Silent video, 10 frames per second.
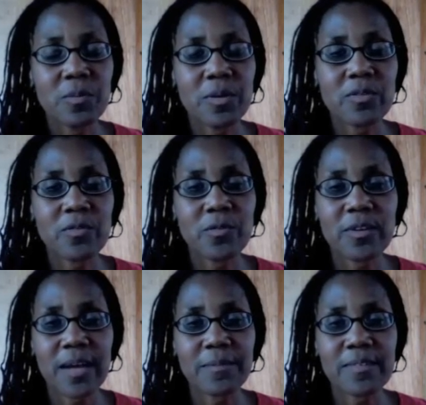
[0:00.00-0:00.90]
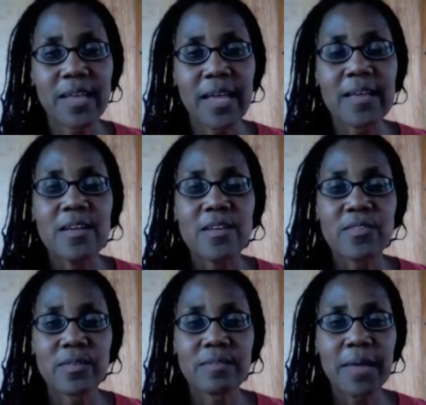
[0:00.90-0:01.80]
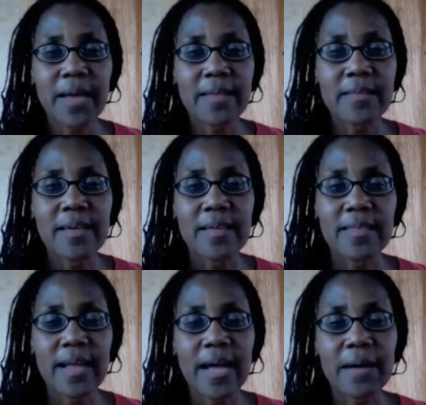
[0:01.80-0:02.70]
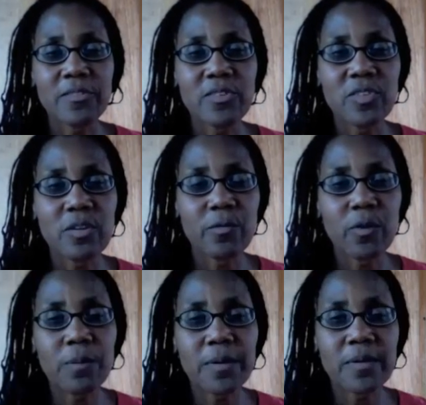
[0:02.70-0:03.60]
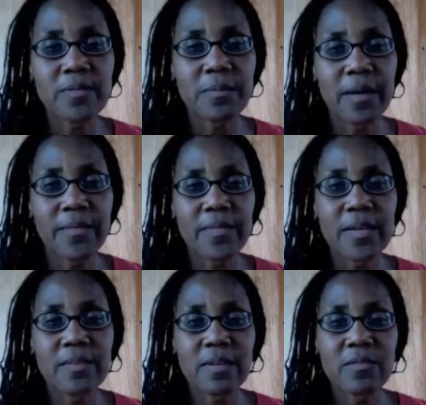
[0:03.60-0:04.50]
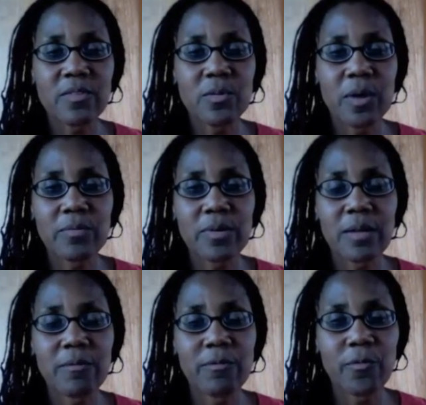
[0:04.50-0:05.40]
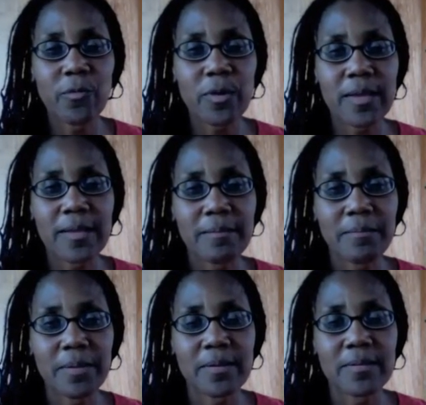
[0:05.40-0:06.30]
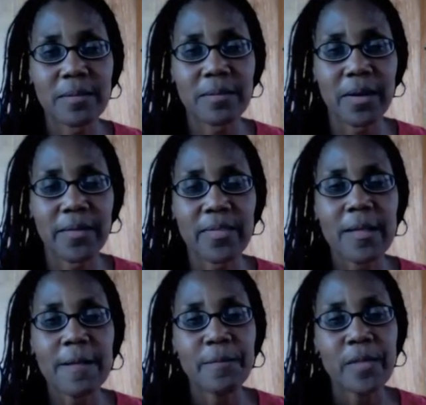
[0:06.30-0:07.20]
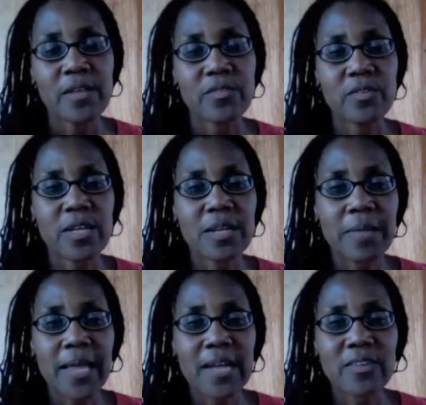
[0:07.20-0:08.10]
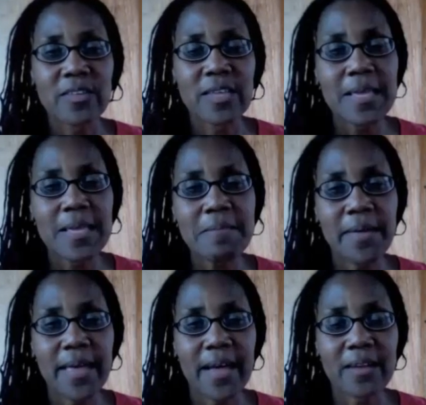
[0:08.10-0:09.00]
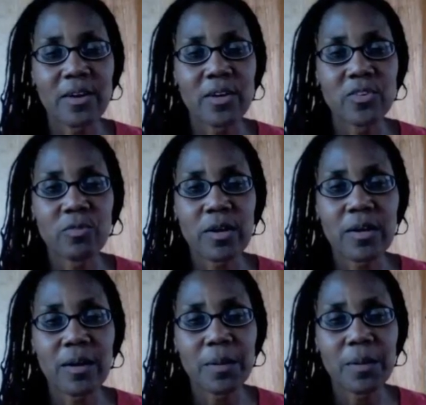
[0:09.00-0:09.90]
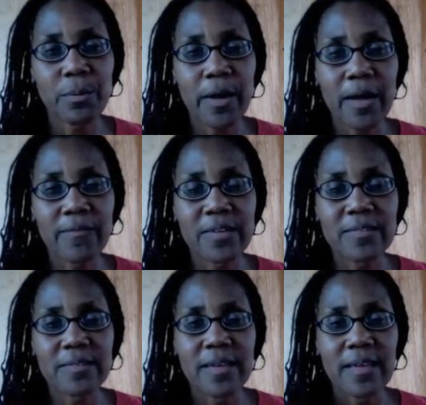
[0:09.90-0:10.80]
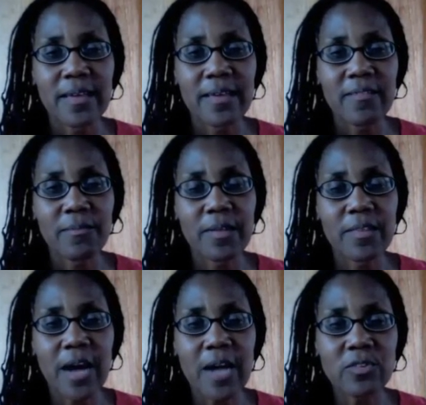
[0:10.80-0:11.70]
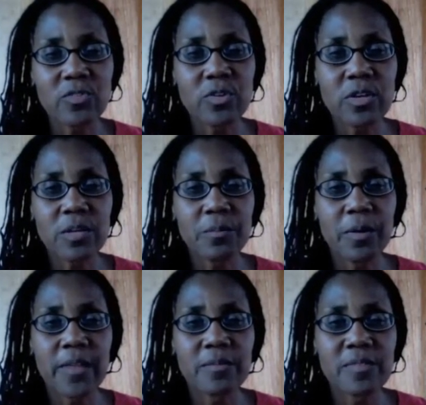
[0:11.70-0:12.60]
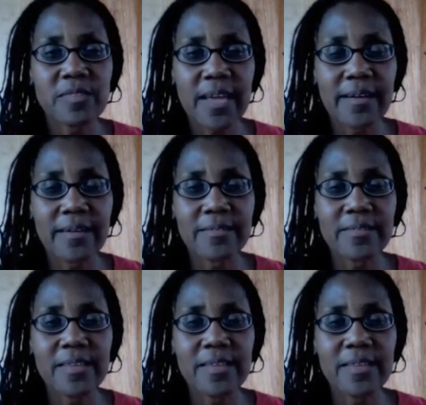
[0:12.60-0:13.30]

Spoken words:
4 times a day. So this meant that I was using 4 pills a month instead of 240 pills a month. So you can imagine the impact on drug company profits if doctors took it upon themselves